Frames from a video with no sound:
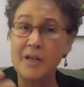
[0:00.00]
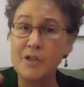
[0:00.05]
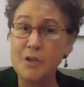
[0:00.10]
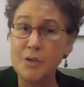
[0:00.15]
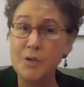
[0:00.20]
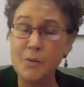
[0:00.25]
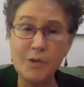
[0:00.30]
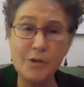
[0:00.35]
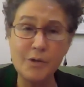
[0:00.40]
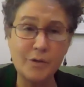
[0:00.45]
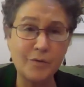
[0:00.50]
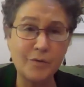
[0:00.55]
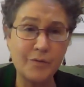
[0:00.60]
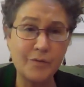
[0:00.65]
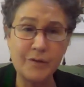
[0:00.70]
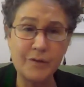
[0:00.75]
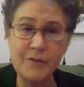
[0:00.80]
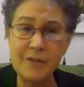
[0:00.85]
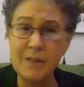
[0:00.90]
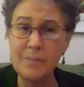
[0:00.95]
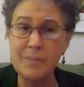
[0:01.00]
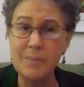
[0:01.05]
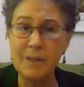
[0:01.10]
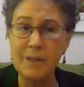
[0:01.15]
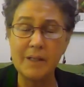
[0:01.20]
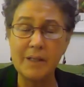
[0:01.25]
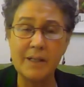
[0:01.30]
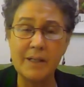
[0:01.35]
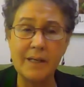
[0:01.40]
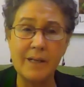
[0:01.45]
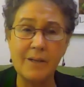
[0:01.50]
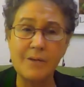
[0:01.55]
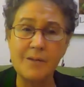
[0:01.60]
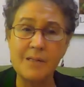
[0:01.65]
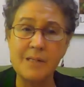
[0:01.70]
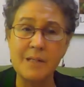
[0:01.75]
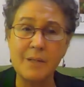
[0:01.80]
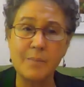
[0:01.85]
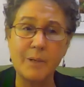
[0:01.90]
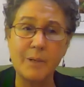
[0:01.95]
$250 million
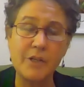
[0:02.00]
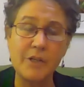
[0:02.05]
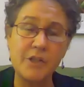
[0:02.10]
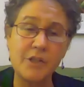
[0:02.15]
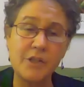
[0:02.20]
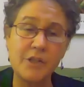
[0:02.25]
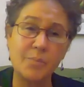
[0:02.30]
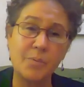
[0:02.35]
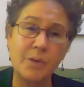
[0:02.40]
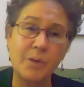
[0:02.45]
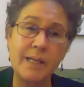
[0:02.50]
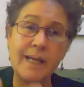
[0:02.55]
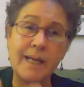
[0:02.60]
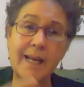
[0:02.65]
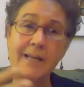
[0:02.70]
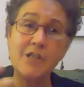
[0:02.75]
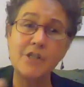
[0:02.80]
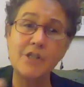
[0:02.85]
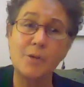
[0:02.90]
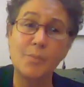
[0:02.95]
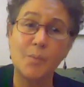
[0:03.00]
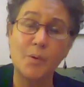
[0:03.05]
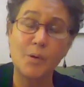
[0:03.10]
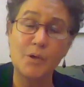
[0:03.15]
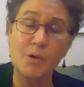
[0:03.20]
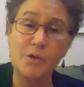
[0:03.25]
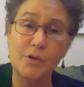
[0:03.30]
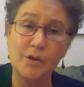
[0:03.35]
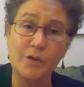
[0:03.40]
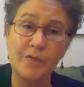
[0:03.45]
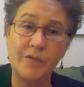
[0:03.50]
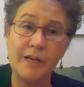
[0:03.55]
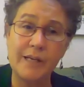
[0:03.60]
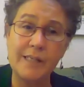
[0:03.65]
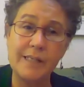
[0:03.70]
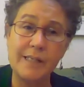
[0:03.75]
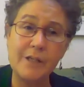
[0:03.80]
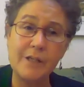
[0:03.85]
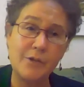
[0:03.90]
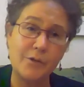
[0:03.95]
in the budget to bring national board
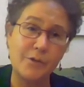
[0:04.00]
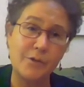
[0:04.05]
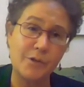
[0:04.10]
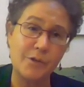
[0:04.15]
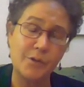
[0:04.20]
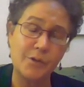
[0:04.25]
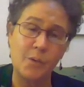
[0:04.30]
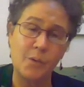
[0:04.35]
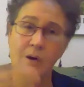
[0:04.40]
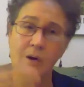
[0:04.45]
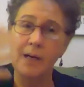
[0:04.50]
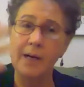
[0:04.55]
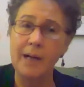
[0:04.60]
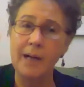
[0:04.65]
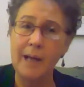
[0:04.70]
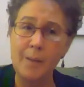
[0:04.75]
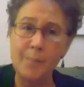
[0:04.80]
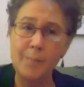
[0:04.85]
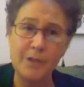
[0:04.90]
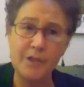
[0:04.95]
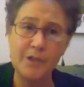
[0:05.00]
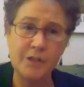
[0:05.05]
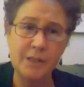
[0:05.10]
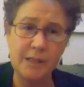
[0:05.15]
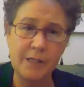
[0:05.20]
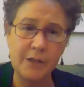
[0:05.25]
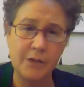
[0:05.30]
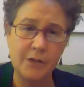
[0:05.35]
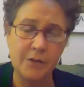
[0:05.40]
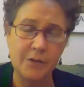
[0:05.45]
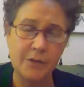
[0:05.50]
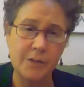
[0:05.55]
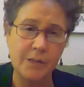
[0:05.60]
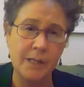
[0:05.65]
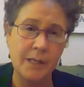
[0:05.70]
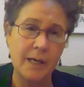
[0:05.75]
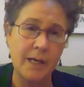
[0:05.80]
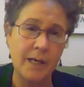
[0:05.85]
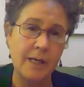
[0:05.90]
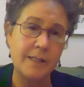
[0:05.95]
certified teachers who are accomplished teachers,
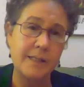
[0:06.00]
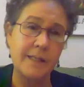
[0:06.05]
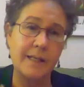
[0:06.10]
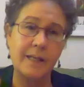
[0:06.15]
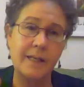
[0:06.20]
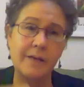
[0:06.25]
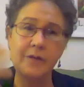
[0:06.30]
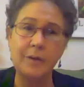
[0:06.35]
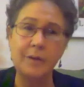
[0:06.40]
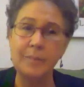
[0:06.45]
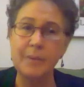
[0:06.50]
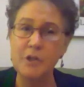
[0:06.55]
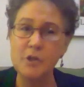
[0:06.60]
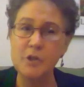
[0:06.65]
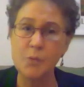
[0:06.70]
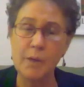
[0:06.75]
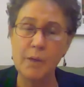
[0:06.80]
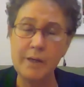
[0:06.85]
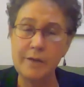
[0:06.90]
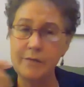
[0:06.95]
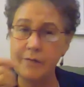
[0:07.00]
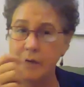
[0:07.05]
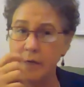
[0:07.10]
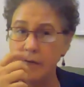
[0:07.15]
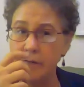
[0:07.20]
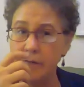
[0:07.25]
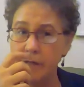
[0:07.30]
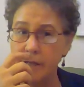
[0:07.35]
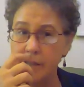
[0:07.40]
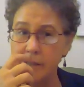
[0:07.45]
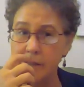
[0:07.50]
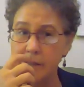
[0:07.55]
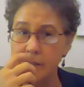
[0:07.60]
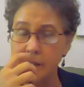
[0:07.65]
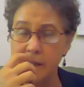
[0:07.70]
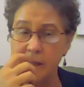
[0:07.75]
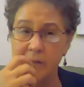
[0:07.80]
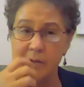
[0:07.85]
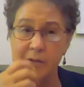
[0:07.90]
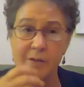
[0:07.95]
to give them a
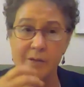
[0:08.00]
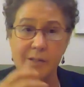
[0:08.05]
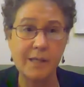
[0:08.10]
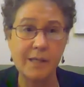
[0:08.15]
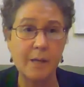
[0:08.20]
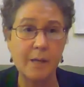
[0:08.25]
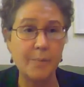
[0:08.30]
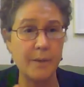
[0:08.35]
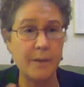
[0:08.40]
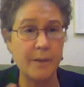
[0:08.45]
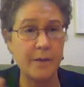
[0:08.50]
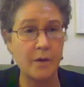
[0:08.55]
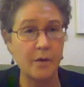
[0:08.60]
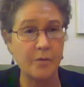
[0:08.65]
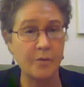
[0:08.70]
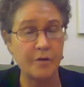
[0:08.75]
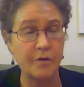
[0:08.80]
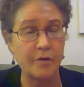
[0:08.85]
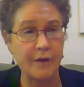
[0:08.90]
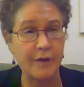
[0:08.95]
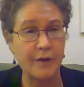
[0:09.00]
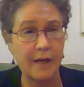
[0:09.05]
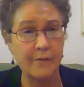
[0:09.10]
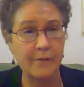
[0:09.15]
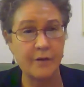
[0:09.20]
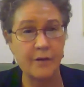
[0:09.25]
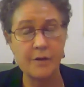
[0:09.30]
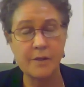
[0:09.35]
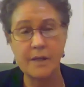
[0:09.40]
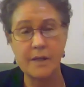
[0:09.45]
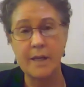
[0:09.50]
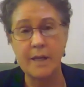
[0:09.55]
$25,000 stipend over 5 years